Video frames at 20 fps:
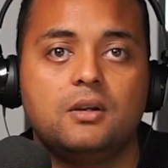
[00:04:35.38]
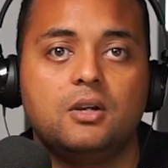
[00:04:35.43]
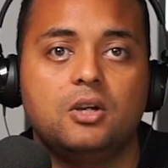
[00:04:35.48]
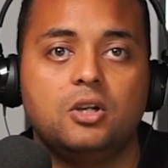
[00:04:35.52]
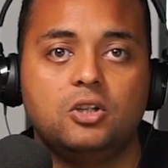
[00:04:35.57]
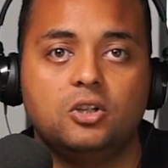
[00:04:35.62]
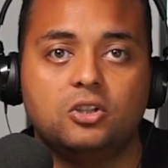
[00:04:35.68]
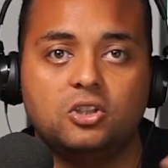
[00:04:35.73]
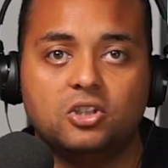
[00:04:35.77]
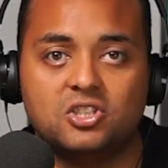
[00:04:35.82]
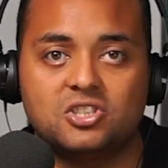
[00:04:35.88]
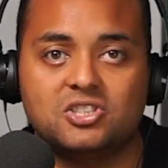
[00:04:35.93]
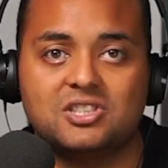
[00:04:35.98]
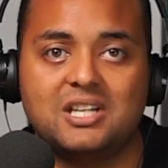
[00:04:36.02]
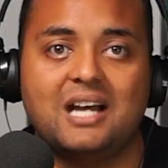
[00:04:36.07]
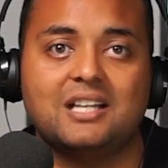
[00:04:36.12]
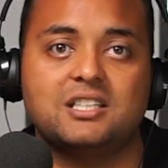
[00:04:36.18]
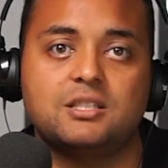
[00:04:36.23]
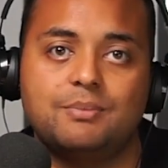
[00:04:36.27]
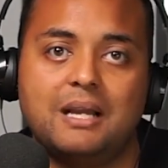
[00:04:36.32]
you're going to
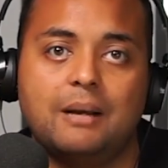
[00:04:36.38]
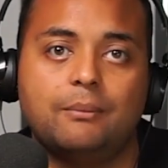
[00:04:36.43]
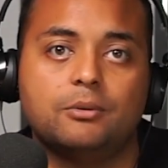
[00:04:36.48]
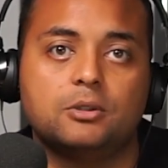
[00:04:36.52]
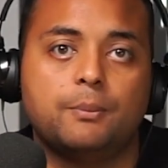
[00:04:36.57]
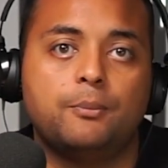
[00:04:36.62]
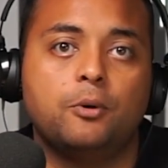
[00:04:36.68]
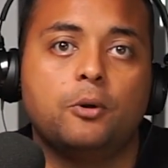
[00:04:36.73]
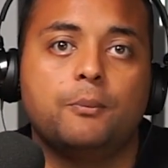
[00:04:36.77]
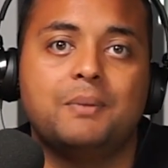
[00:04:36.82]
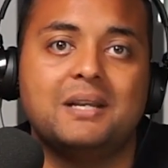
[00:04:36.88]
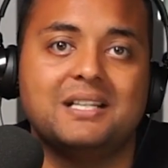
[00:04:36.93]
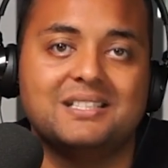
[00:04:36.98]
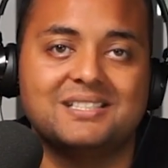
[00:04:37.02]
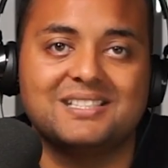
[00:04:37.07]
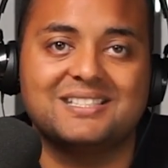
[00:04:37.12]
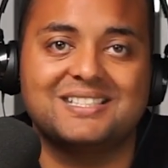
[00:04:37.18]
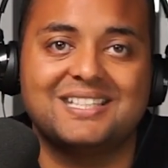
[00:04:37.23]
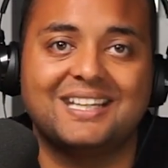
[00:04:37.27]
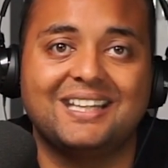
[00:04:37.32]
start to be able to put
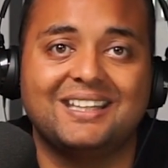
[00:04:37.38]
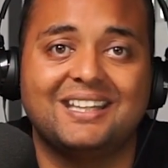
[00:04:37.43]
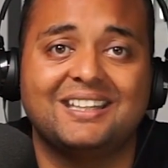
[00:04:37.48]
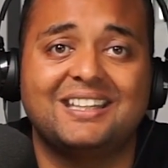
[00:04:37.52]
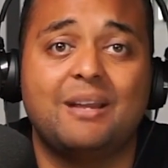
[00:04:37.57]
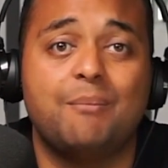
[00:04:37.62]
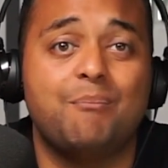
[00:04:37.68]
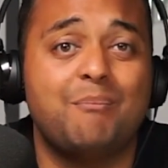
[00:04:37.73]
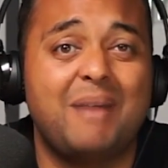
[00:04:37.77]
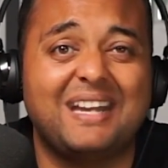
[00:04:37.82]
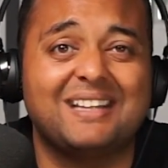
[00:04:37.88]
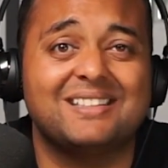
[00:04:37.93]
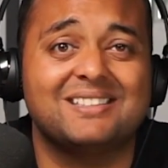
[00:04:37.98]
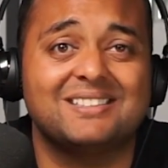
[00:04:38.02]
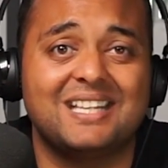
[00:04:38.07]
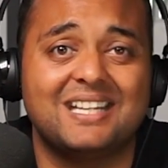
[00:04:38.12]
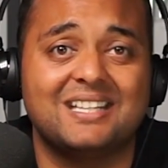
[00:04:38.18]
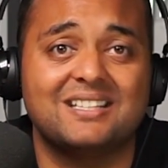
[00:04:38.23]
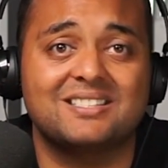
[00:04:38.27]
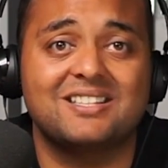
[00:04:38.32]
pieces together that make
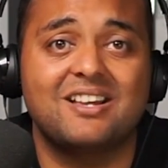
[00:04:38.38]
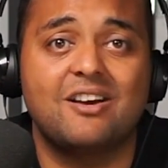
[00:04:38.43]
sense,